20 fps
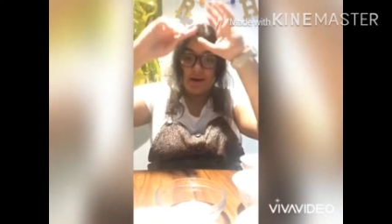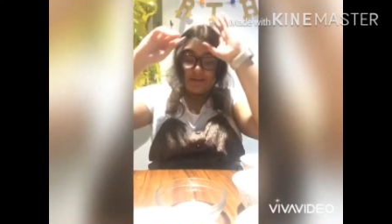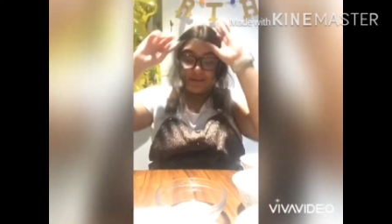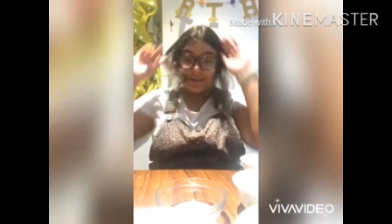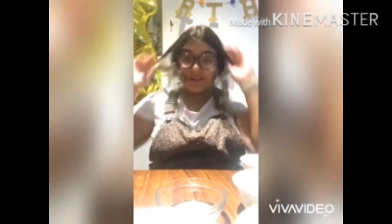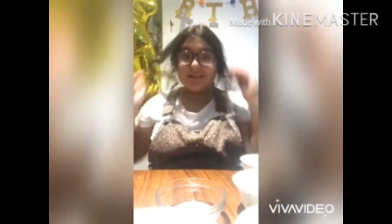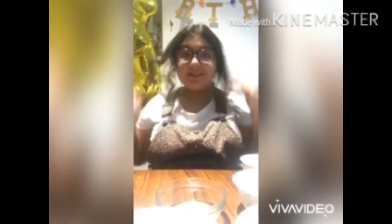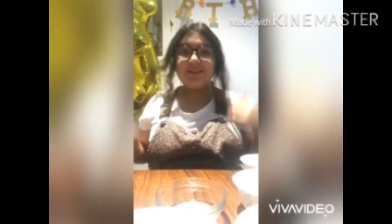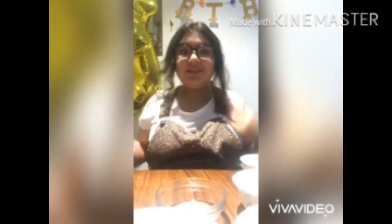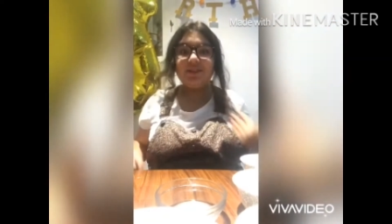
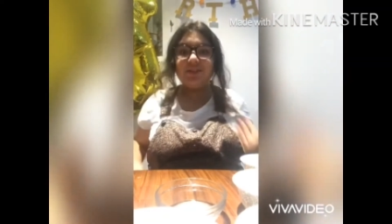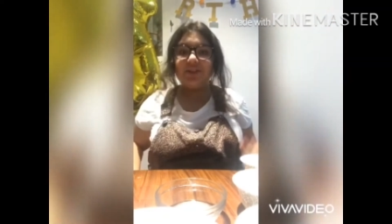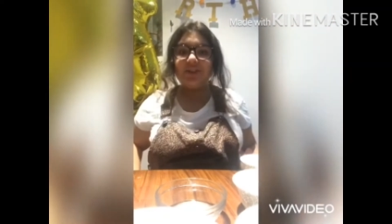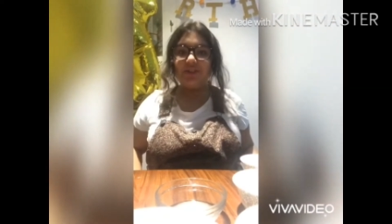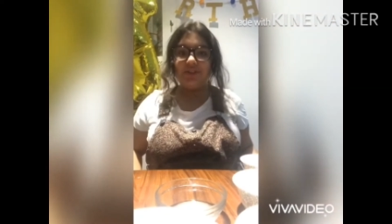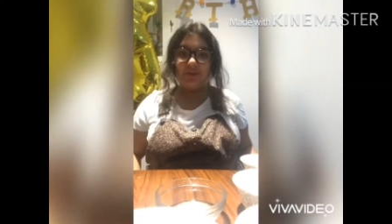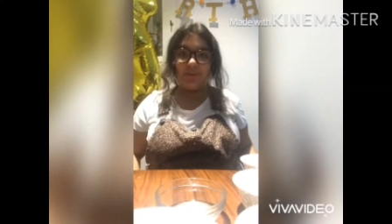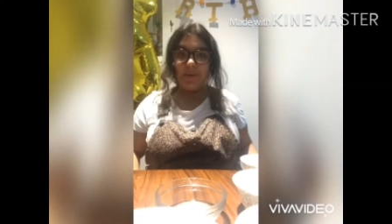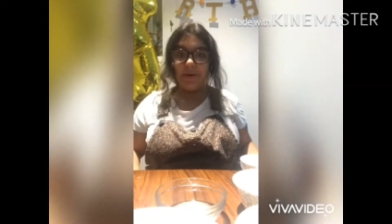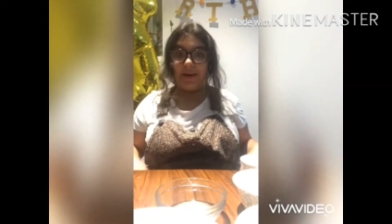let's
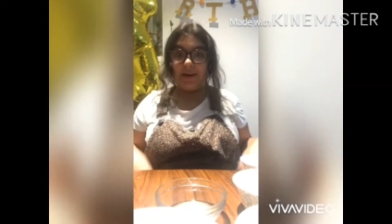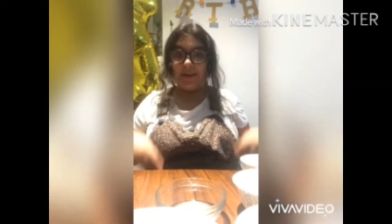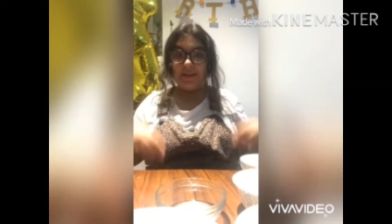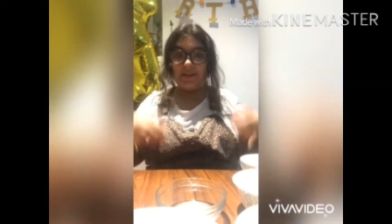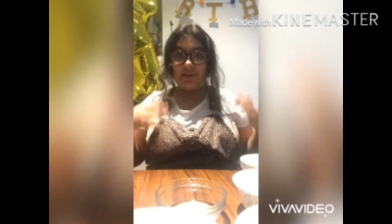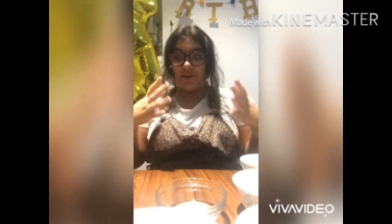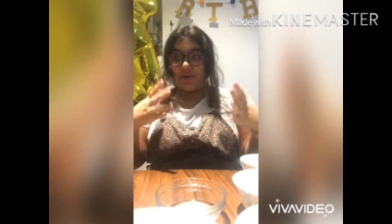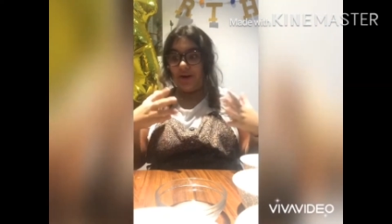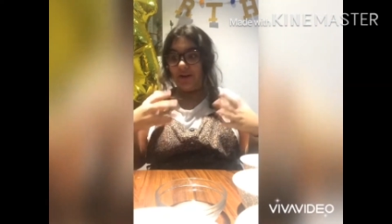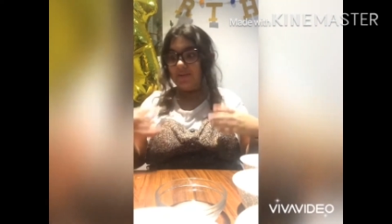start doing
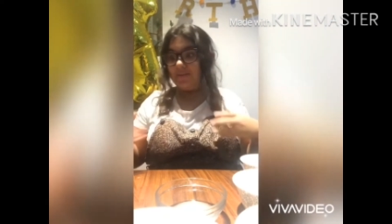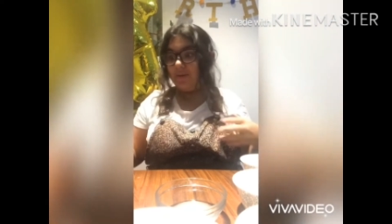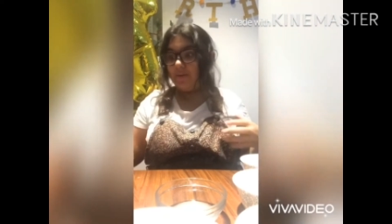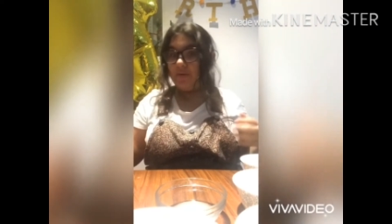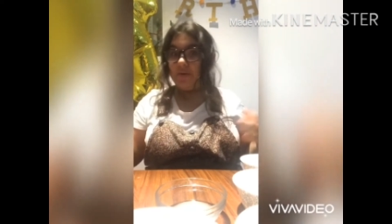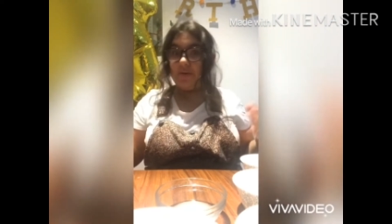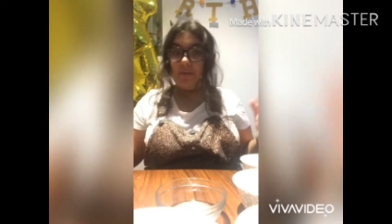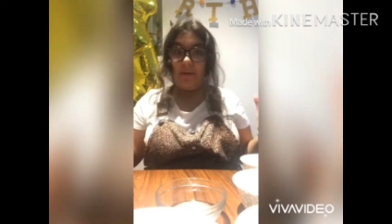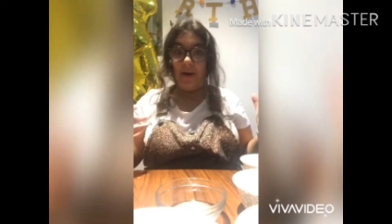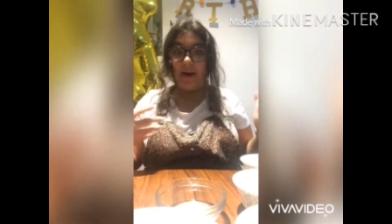it. So guys, be
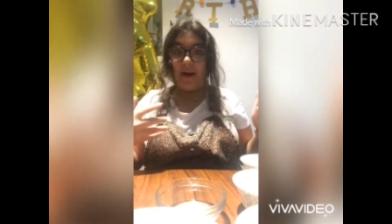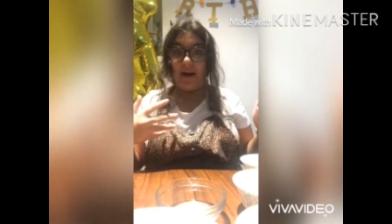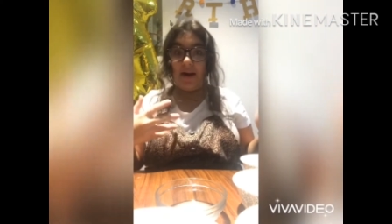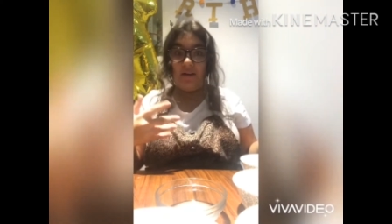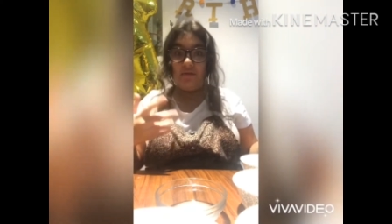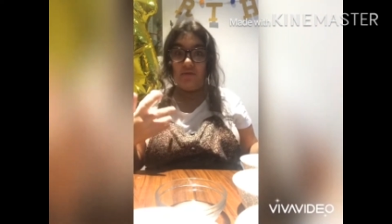with me. I have